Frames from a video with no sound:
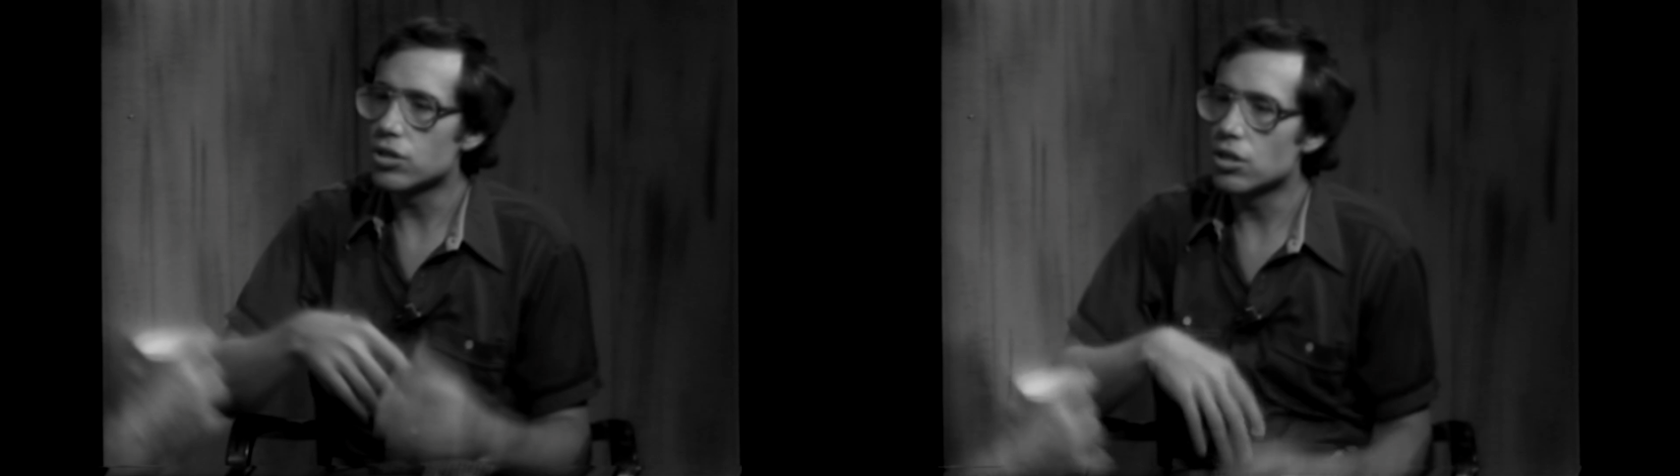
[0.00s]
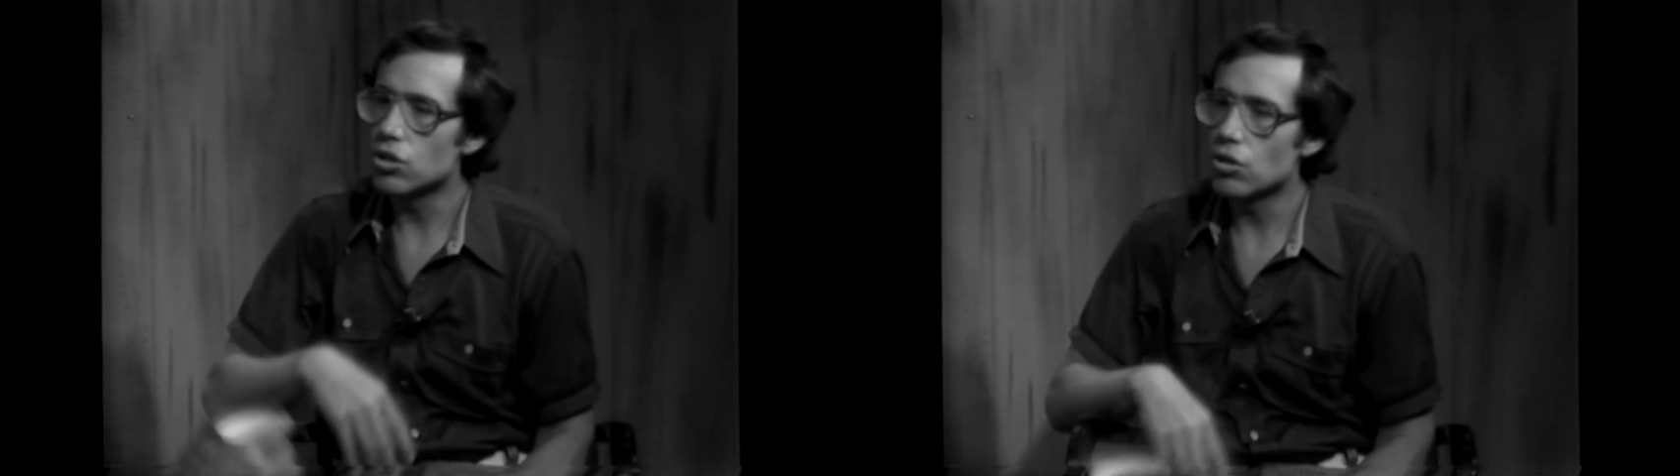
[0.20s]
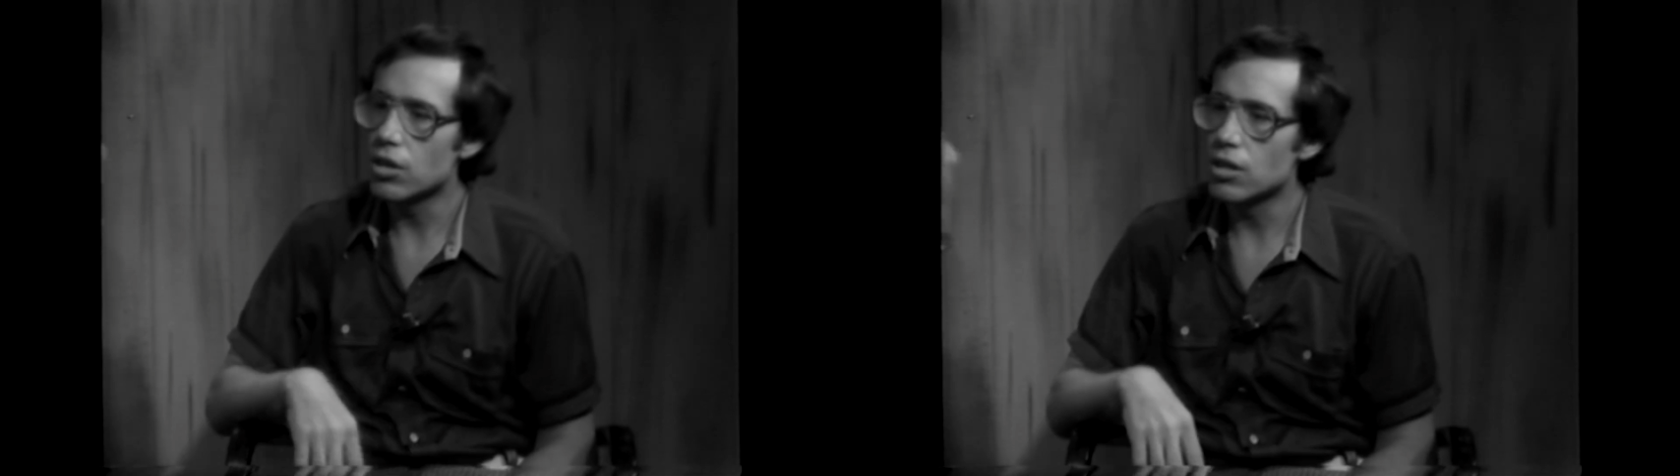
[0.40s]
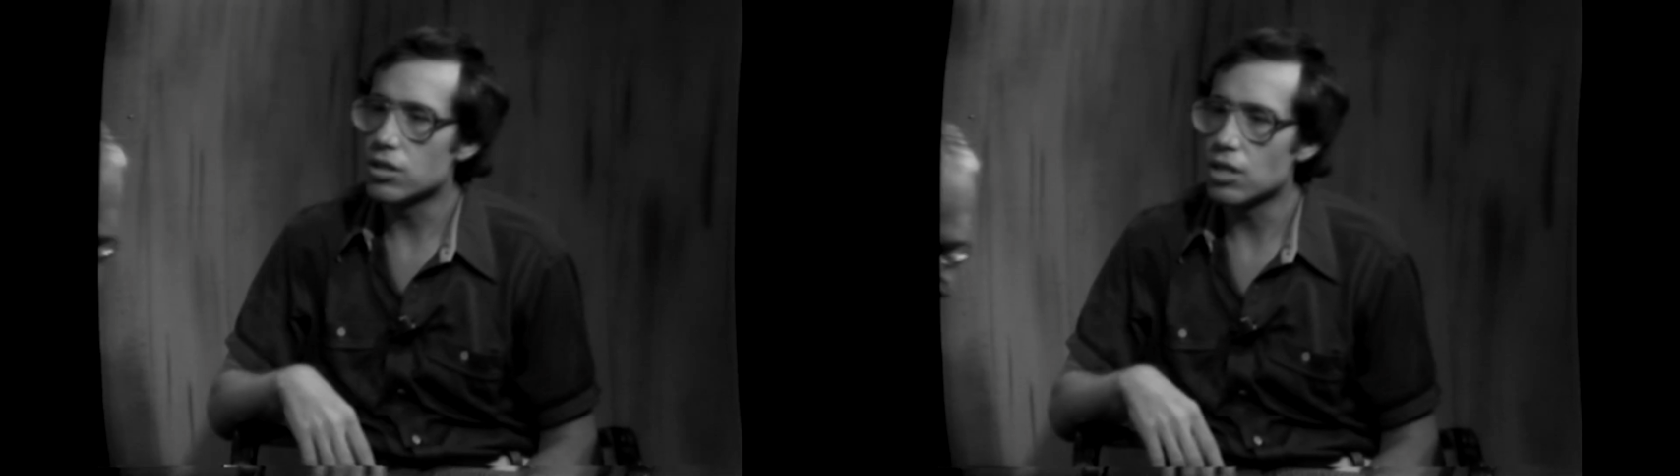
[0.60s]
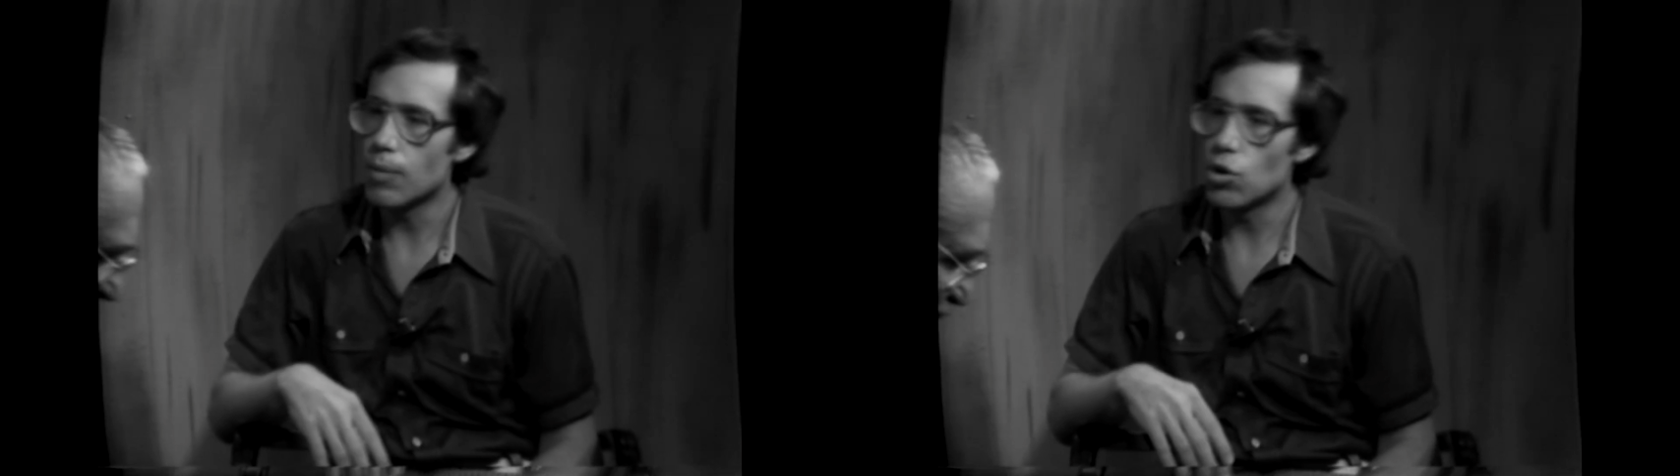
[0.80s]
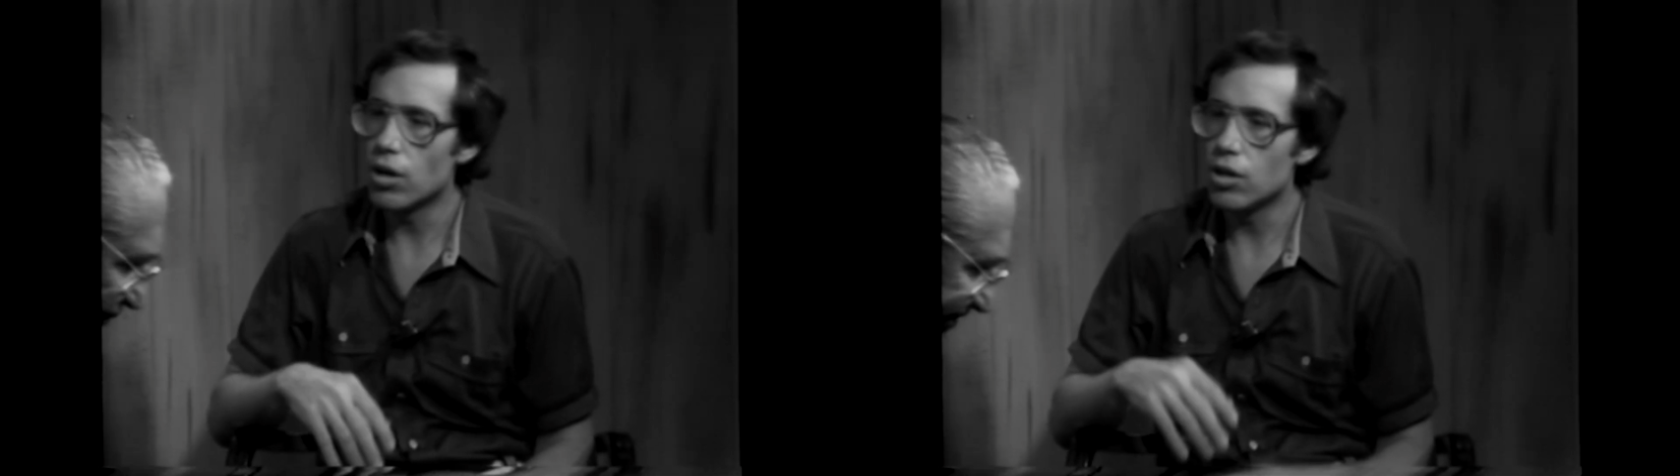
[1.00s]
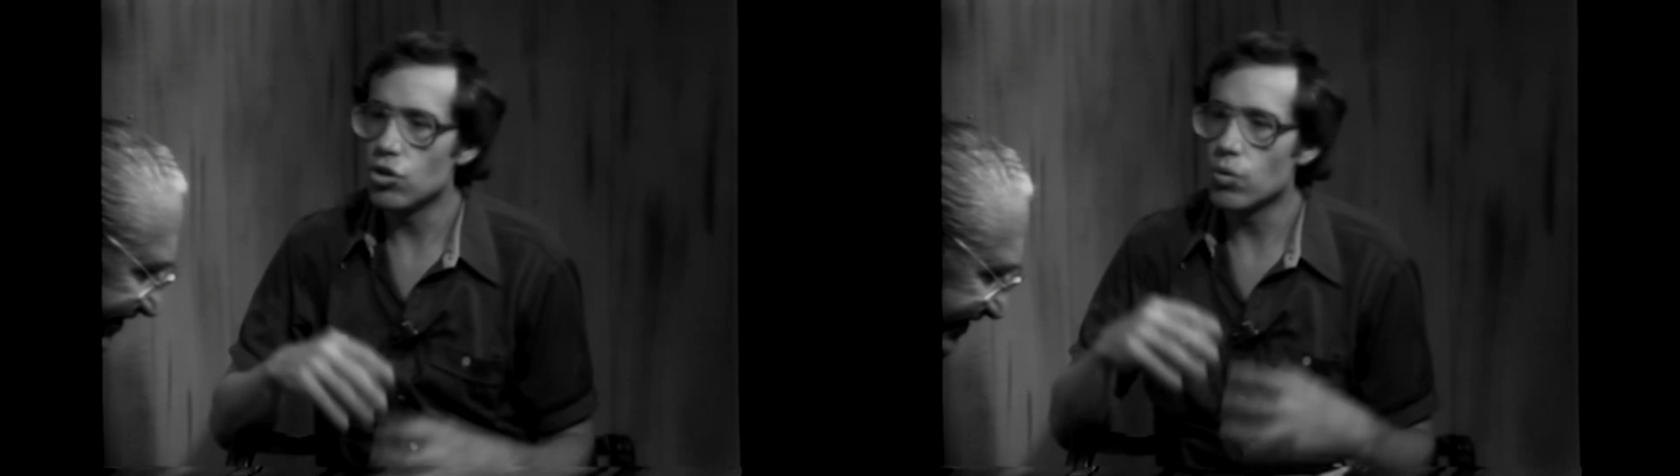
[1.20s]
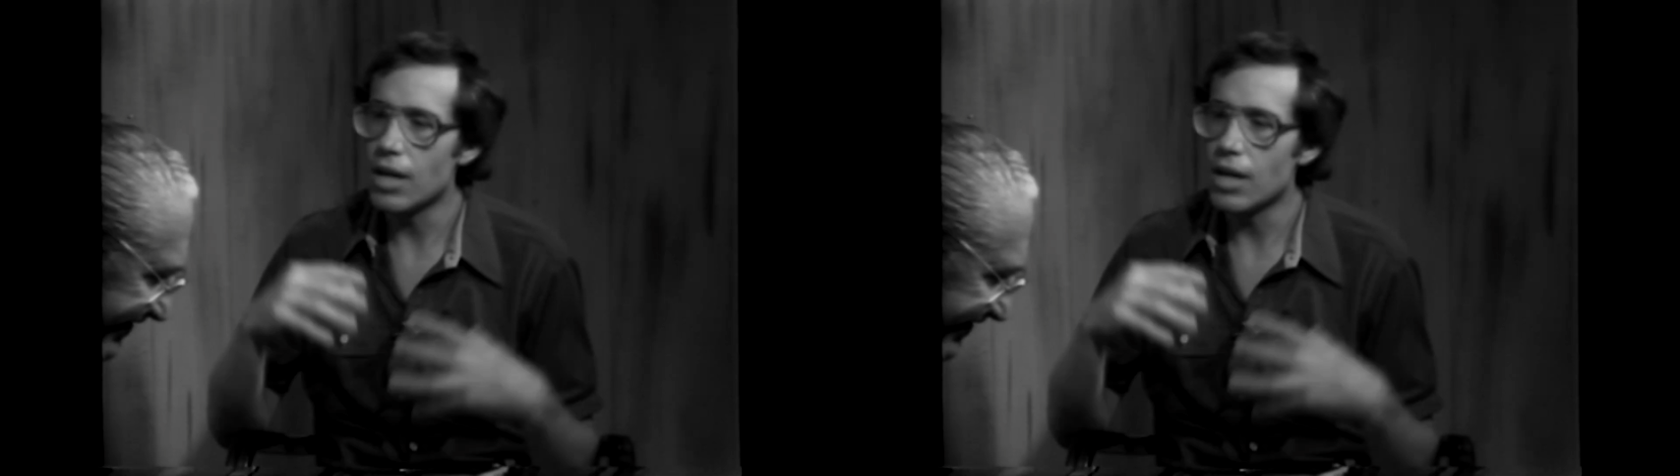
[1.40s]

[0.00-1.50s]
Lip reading: in during the summer and you would